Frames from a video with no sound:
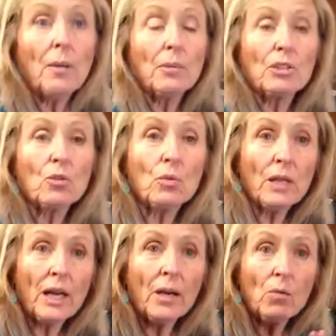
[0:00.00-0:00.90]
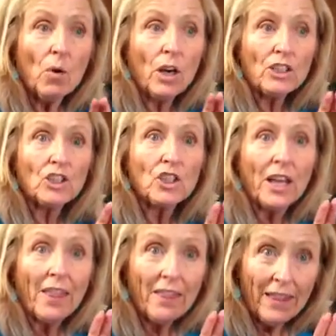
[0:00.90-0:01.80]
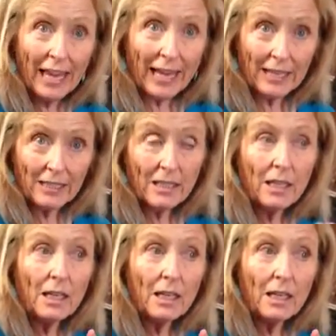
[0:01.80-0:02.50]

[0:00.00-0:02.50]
But so when I watched that,